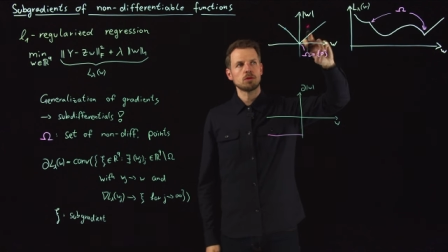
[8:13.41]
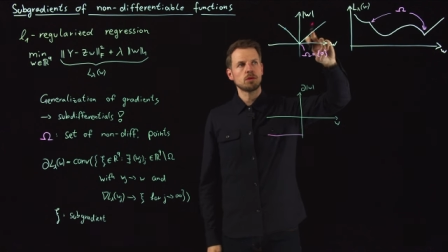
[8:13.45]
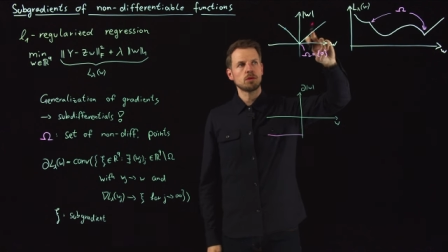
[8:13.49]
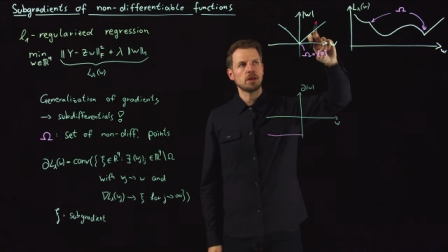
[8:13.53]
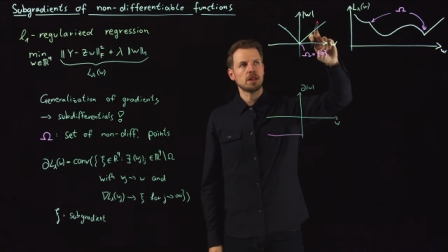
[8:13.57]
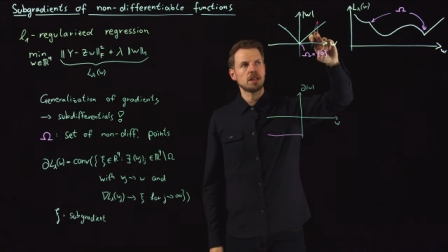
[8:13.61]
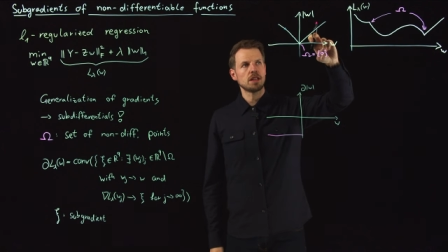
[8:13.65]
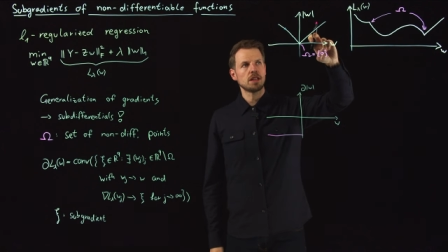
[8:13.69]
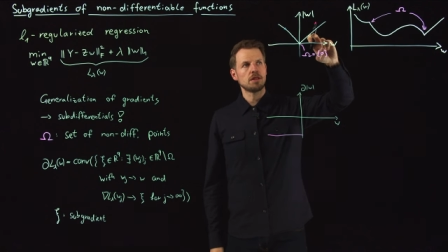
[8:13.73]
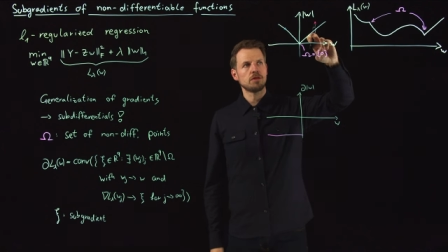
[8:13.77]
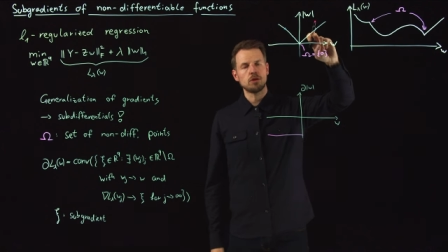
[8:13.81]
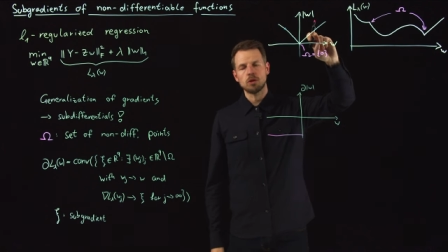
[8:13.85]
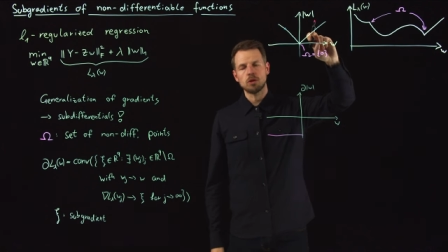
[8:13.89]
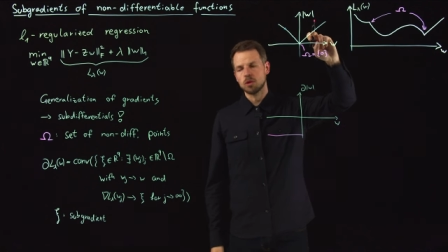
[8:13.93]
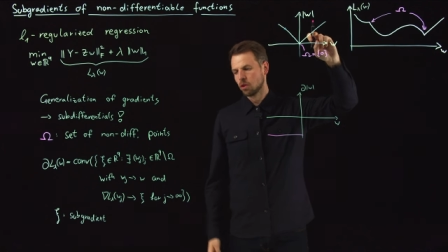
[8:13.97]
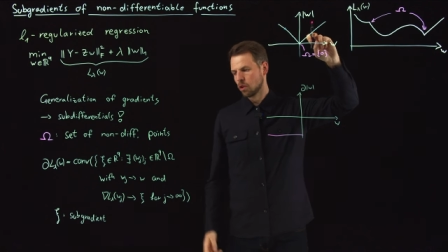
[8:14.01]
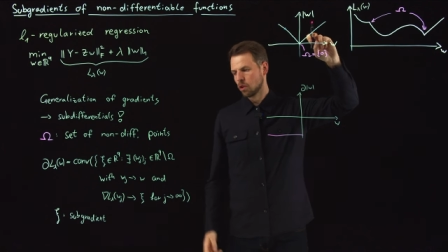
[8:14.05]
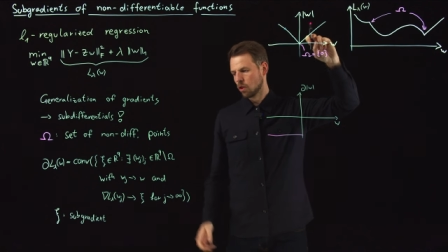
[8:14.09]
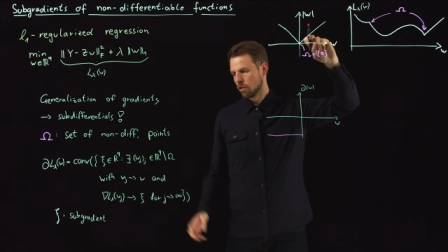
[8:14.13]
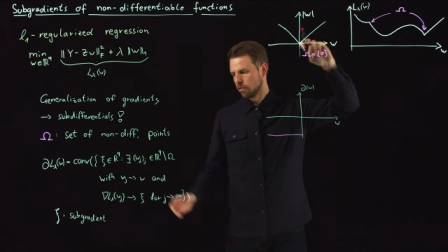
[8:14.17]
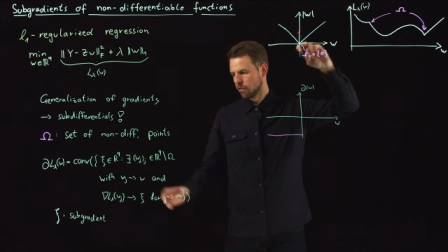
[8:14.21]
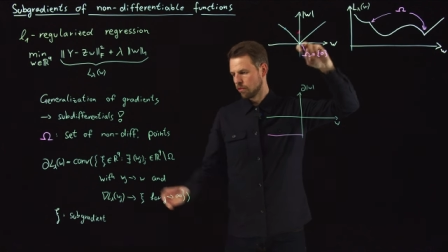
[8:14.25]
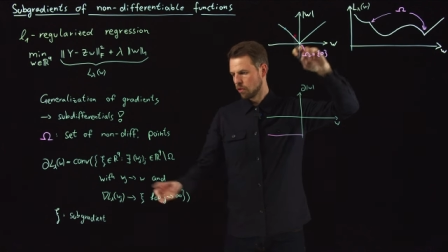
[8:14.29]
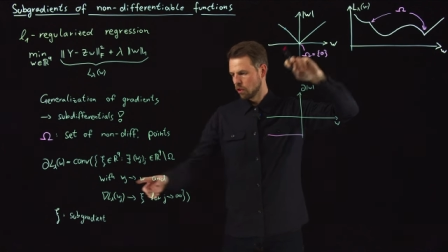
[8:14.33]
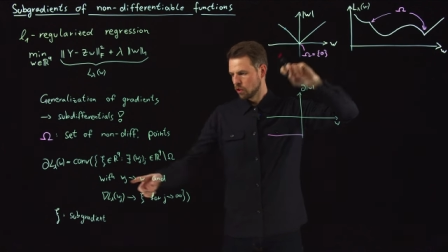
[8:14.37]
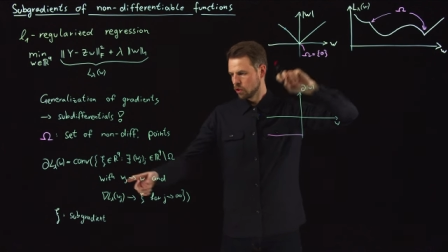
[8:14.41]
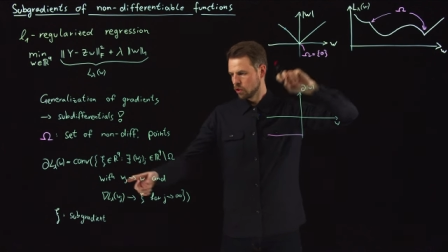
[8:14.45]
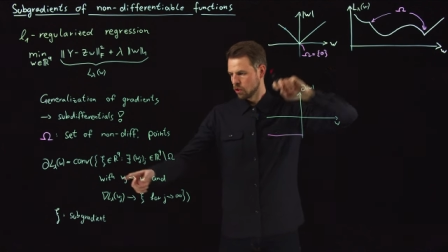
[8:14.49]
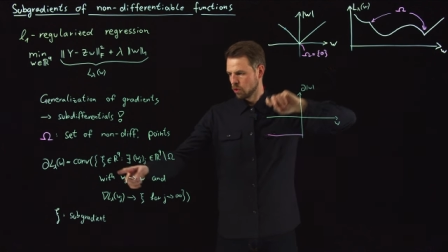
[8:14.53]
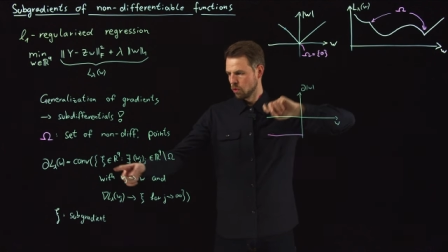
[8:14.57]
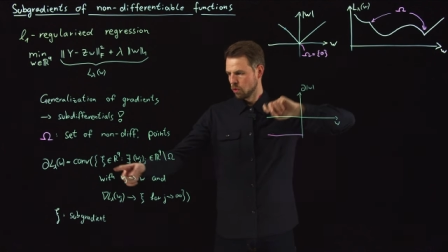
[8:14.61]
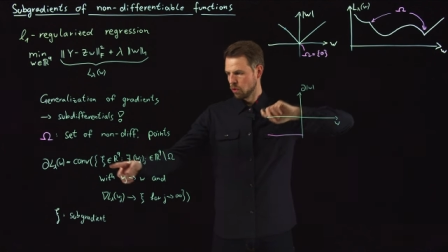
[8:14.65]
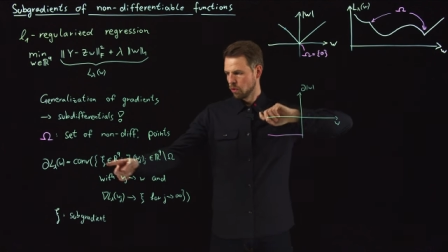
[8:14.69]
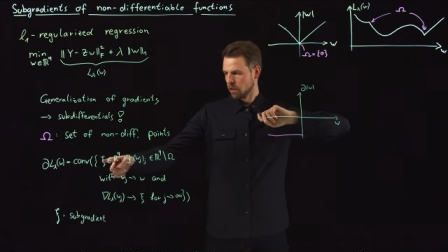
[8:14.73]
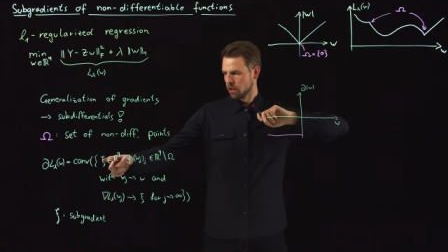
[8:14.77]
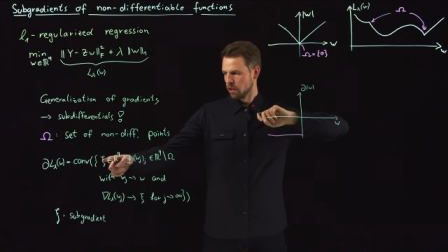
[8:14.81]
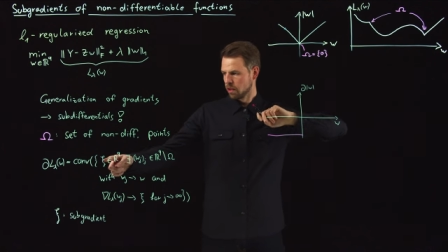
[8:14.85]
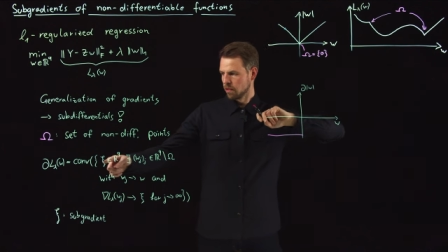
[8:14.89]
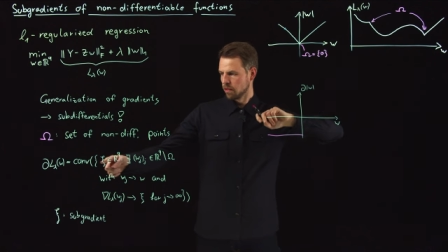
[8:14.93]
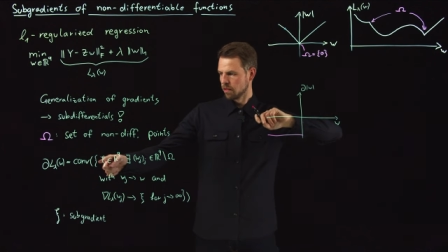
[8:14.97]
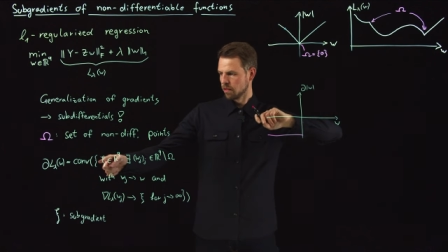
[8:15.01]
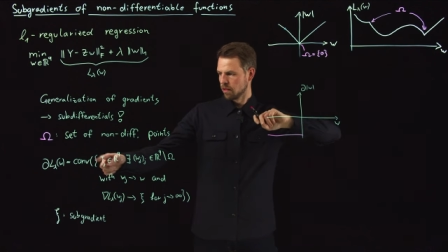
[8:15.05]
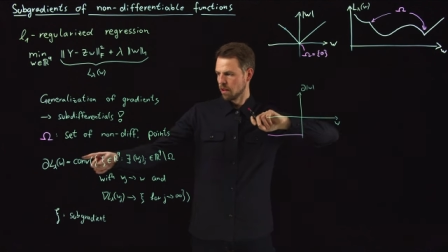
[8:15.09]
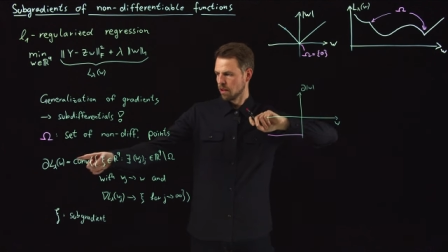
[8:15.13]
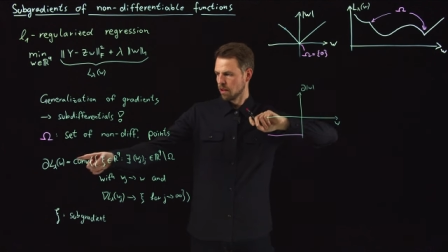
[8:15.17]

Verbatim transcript: right? If you converge to this